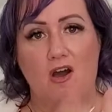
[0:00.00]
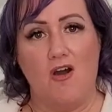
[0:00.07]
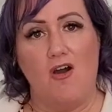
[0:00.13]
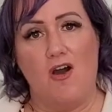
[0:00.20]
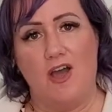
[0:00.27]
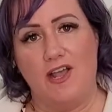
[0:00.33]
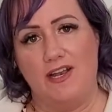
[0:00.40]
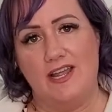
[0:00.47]

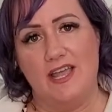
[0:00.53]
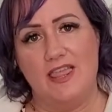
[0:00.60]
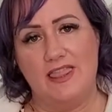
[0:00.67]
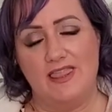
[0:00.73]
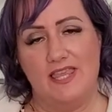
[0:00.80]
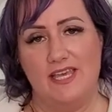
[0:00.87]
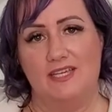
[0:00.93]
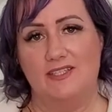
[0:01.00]

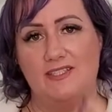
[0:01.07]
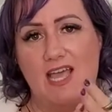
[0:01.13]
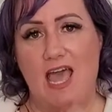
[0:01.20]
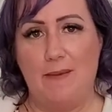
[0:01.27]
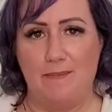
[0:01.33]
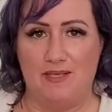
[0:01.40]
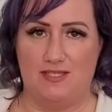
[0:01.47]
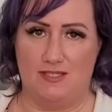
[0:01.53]
on this
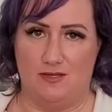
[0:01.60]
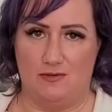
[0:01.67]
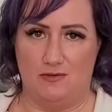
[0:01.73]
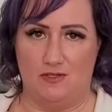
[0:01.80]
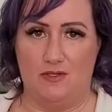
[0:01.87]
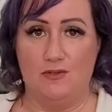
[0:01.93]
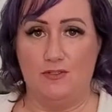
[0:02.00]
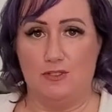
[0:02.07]

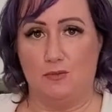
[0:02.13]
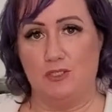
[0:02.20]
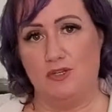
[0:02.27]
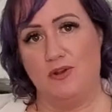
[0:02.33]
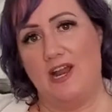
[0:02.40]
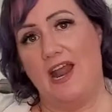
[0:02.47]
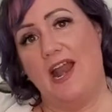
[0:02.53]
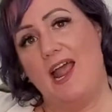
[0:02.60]
episode. So we're
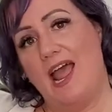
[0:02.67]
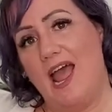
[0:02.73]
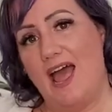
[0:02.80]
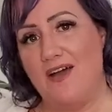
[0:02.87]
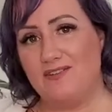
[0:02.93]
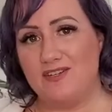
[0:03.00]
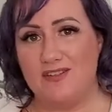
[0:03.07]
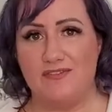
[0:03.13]
doing it
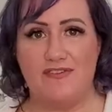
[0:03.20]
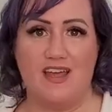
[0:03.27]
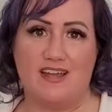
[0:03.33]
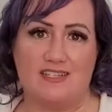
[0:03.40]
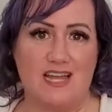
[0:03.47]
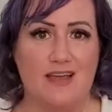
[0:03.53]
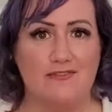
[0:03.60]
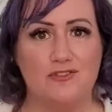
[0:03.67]
after the
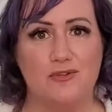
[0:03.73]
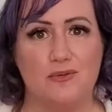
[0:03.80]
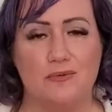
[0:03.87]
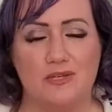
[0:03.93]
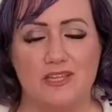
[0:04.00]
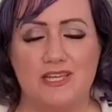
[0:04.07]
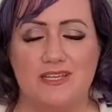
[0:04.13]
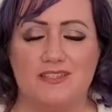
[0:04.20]
fact, after it
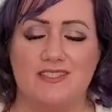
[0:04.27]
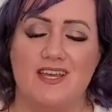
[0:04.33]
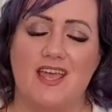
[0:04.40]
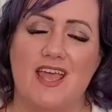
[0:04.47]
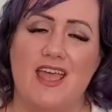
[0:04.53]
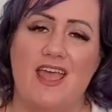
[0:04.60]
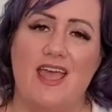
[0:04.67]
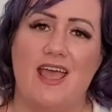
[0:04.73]
released.
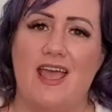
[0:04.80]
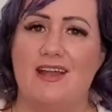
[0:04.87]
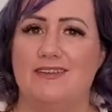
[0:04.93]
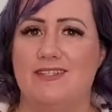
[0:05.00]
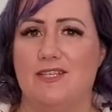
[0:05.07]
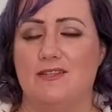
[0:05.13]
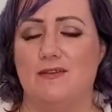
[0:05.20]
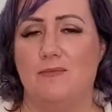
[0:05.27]
And
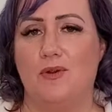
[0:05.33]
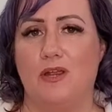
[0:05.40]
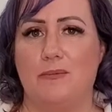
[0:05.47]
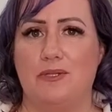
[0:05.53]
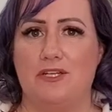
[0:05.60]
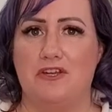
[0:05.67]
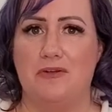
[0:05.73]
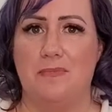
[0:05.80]
so then we're
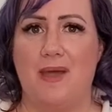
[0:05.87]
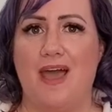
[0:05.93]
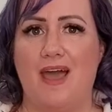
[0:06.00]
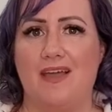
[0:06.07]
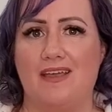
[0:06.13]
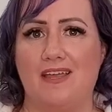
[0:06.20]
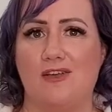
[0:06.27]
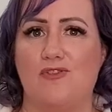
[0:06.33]
able to go
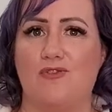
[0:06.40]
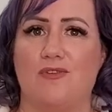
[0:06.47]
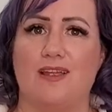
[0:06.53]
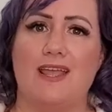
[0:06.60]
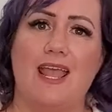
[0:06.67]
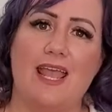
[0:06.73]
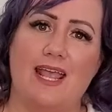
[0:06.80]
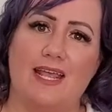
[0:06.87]
back and
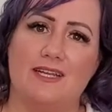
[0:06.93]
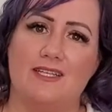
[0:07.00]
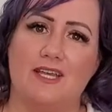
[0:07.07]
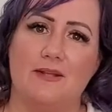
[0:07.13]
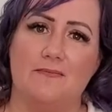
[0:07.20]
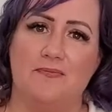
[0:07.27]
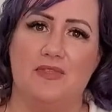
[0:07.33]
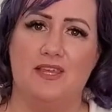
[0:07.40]
create
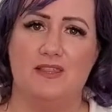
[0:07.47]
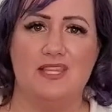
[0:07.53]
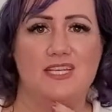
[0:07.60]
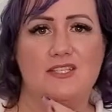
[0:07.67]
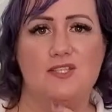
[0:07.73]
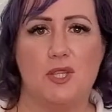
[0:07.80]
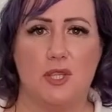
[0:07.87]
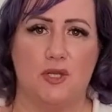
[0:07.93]
like
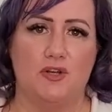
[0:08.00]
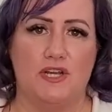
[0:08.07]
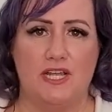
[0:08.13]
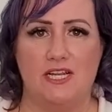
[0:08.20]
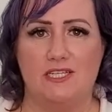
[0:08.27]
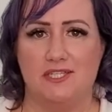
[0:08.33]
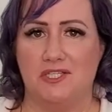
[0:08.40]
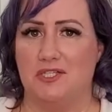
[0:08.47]
these 30
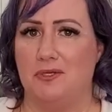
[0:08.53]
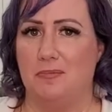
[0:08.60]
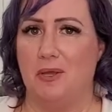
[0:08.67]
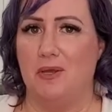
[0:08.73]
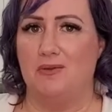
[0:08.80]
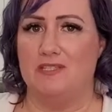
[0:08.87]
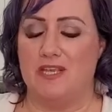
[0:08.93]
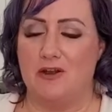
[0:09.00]
additional
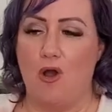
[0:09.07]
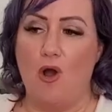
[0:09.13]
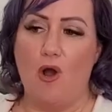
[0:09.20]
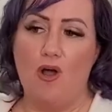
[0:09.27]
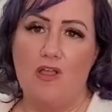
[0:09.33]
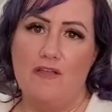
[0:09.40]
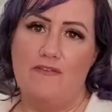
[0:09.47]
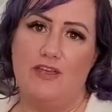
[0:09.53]
posts, and
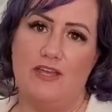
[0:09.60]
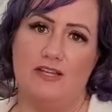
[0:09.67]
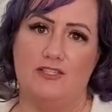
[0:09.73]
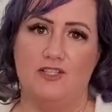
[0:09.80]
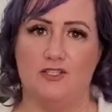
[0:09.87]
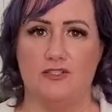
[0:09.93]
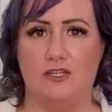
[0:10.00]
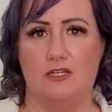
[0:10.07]
all of it
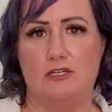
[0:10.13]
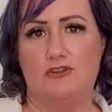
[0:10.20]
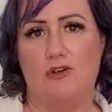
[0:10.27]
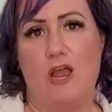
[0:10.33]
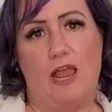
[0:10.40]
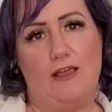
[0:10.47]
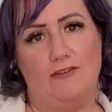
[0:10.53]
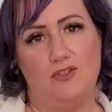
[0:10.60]
is just gonna
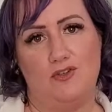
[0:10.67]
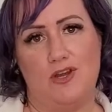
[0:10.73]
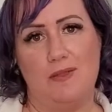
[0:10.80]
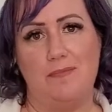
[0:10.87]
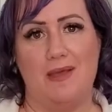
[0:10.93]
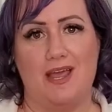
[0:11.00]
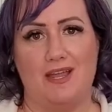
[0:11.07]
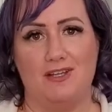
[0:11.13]
drive
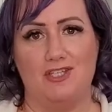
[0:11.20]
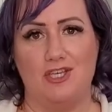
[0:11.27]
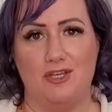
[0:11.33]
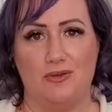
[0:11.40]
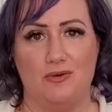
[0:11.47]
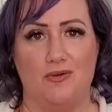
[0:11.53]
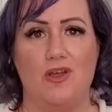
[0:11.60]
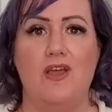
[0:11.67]
straight back
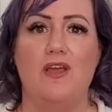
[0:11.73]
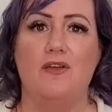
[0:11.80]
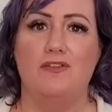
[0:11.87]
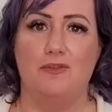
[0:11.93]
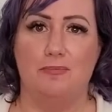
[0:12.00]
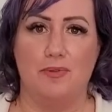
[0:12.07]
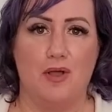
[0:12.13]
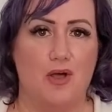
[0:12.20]
to
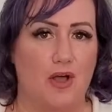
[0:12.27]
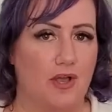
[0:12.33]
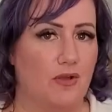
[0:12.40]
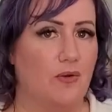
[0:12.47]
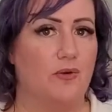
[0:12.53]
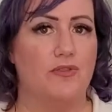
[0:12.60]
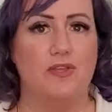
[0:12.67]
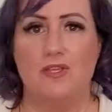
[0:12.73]
the
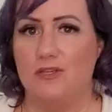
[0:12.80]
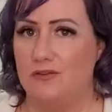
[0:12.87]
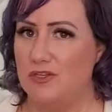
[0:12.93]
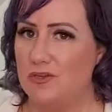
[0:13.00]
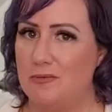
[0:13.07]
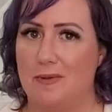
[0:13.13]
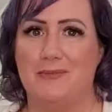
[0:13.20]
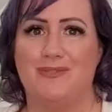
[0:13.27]
blog or the
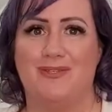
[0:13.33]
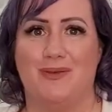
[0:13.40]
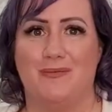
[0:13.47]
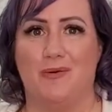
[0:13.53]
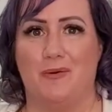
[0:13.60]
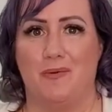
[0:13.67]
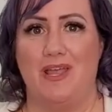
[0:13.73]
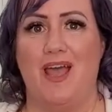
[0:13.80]
YouTube episode
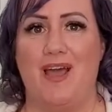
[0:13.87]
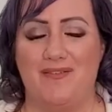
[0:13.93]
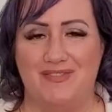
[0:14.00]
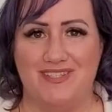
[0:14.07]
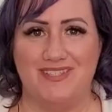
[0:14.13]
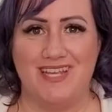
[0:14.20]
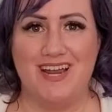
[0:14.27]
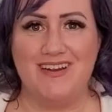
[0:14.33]
where we have
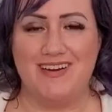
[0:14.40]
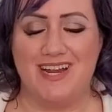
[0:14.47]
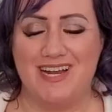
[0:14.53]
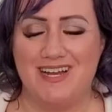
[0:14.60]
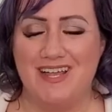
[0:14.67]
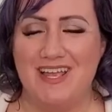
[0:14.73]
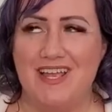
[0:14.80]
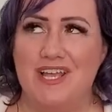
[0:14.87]
this
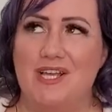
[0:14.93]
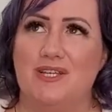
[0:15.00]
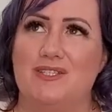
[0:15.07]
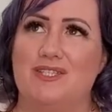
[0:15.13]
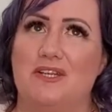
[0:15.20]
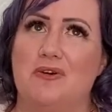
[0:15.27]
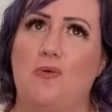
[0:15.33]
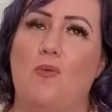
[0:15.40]
airing.
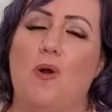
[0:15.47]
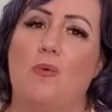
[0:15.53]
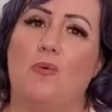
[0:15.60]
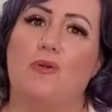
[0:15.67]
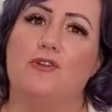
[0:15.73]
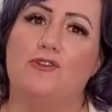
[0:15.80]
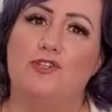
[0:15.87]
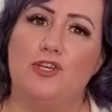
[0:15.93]
So what
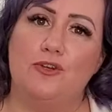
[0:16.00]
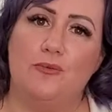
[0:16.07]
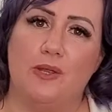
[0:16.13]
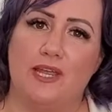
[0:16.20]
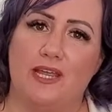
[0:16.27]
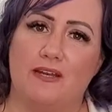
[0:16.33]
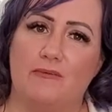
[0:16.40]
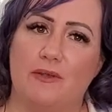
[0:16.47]
we're
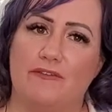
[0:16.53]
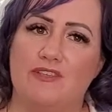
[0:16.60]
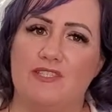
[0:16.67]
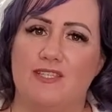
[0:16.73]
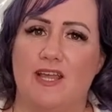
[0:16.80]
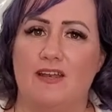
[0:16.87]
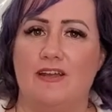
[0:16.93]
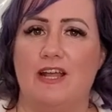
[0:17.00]
doing, we've
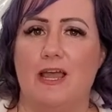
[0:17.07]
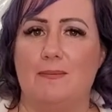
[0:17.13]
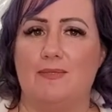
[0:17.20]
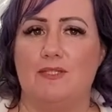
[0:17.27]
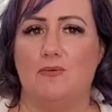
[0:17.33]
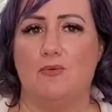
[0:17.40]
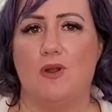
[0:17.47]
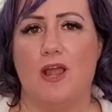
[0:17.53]
set it up
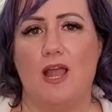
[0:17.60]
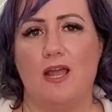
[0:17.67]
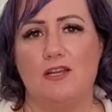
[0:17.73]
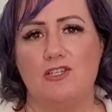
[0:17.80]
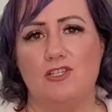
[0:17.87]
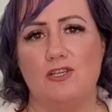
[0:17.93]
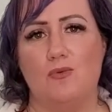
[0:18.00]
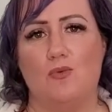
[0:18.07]
so we're
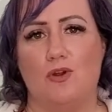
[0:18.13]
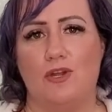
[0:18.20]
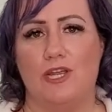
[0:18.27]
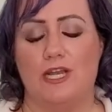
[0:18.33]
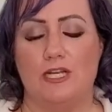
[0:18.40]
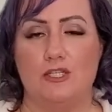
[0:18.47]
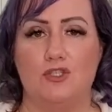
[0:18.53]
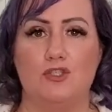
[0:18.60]
actually
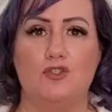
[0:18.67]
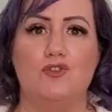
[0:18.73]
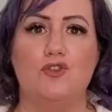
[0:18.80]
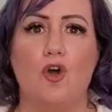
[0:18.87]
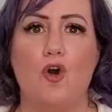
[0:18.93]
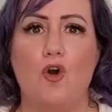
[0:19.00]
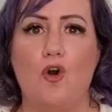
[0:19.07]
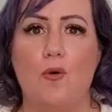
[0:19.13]
working
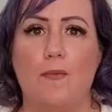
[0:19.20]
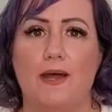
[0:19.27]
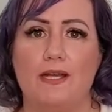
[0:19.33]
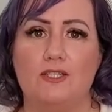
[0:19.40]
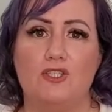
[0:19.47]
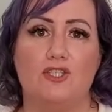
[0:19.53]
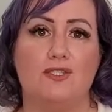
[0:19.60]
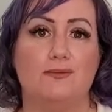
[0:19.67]
so
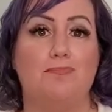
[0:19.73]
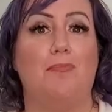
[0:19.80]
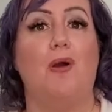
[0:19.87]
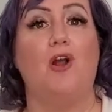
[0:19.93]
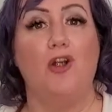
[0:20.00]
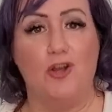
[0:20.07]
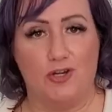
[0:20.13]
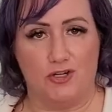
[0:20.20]
much
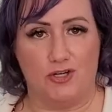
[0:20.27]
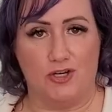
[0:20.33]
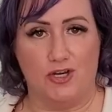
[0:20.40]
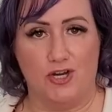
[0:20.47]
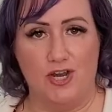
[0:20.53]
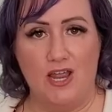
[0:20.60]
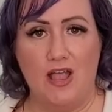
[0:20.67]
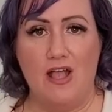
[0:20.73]

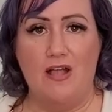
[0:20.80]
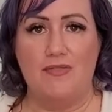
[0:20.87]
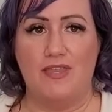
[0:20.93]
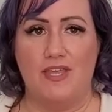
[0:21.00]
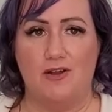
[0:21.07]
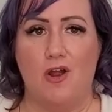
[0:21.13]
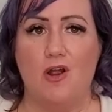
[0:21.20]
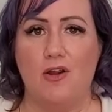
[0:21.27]
smarter
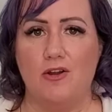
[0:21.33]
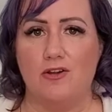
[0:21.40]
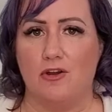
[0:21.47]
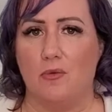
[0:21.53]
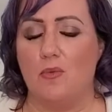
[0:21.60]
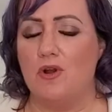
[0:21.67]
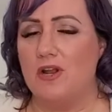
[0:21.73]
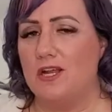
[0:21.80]
than
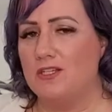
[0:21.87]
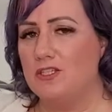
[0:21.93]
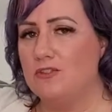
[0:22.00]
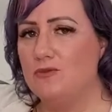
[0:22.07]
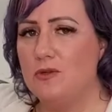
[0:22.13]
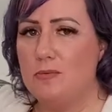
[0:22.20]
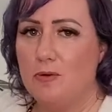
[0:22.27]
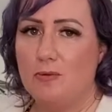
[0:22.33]
harder. We're not
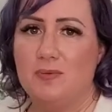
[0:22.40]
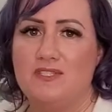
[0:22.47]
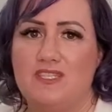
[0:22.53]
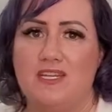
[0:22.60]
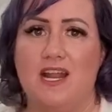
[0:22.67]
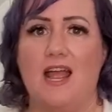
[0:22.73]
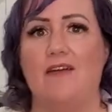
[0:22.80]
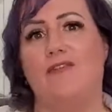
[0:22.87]
just
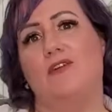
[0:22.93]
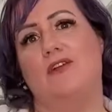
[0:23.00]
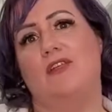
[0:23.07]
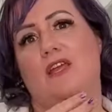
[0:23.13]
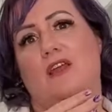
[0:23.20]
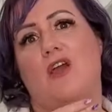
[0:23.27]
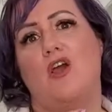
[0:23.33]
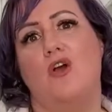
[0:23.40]
repurposing
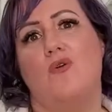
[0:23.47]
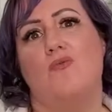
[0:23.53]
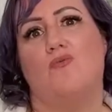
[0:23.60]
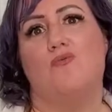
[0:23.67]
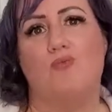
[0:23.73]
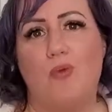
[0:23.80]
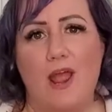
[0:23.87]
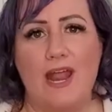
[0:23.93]
everything
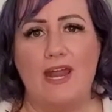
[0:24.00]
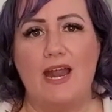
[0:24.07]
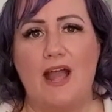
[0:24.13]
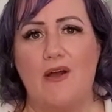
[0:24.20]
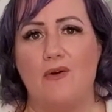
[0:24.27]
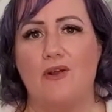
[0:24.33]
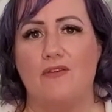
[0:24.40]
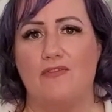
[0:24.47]
right
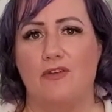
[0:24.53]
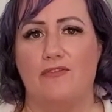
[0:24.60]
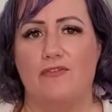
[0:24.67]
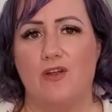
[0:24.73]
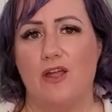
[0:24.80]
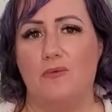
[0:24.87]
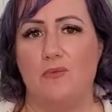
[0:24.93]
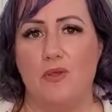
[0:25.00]
out of the
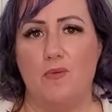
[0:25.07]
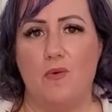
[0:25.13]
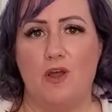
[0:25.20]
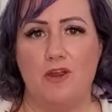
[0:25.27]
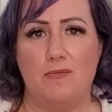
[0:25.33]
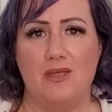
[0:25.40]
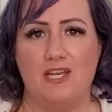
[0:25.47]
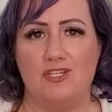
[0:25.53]
front. We
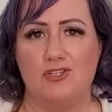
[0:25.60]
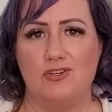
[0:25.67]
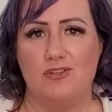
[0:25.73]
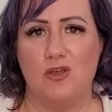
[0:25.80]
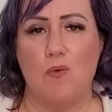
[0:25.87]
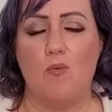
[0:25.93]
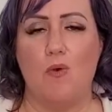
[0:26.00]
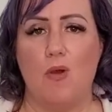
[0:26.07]
wanna make sure
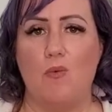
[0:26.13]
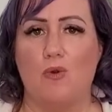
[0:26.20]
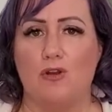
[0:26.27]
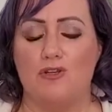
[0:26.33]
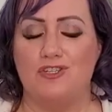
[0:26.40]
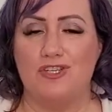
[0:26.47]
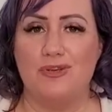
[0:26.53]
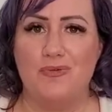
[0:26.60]
that what we're
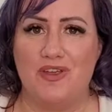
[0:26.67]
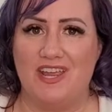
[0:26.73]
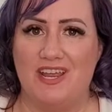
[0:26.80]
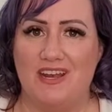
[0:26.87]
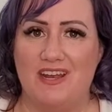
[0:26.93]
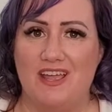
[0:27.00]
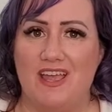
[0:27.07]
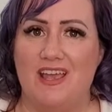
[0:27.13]

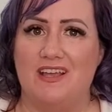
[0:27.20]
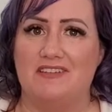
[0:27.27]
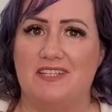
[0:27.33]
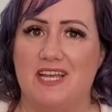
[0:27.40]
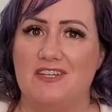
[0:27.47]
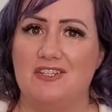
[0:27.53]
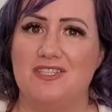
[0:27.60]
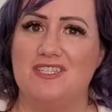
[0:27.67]
doing is
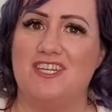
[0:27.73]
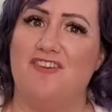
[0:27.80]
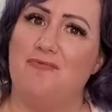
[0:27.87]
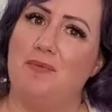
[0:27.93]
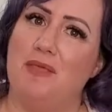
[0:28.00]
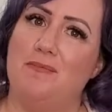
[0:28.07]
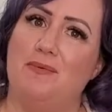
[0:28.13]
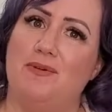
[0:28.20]
actually stuff
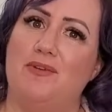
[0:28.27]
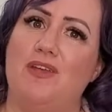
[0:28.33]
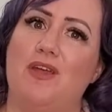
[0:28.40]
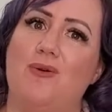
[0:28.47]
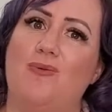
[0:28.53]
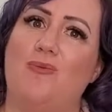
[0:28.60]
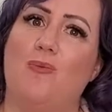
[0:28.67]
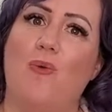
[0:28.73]
people
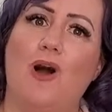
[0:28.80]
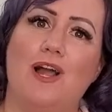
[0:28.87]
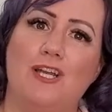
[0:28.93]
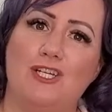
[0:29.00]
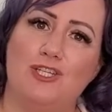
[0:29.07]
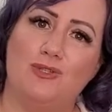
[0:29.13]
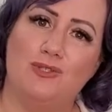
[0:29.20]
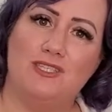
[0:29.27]

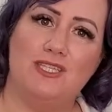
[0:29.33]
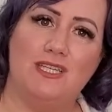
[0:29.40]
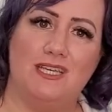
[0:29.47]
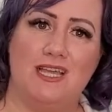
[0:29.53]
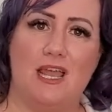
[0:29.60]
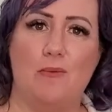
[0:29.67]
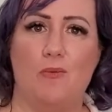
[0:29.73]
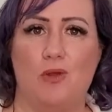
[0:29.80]
want to
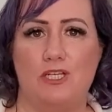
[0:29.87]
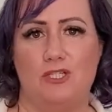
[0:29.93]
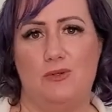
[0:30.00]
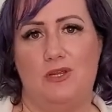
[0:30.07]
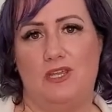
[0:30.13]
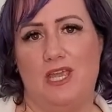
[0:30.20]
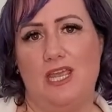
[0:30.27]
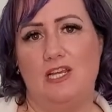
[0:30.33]
see and want to
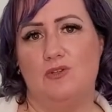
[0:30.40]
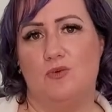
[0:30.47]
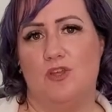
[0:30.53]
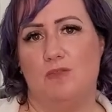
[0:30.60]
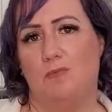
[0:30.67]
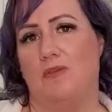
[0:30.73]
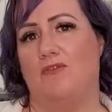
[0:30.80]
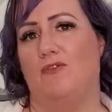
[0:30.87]
engage
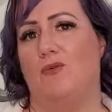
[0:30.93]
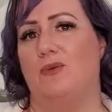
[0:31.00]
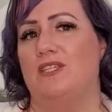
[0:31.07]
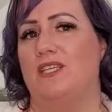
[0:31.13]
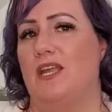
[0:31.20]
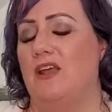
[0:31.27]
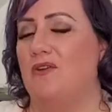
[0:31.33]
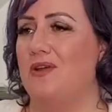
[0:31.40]
with before we
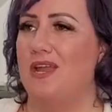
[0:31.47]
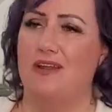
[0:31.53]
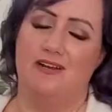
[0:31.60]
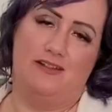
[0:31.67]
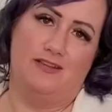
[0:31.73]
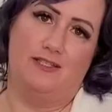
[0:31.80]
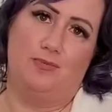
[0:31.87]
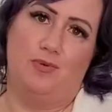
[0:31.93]
say, okay,
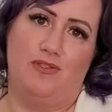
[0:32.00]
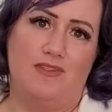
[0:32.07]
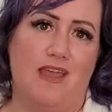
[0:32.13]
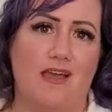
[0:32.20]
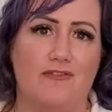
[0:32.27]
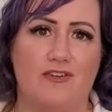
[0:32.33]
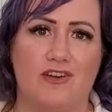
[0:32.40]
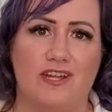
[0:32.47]
now let's put the
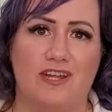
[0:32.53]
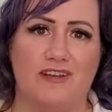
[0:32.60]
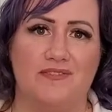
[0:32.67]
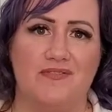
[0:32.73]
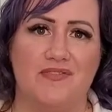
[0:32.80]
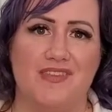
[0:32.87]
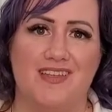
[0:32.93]
effort in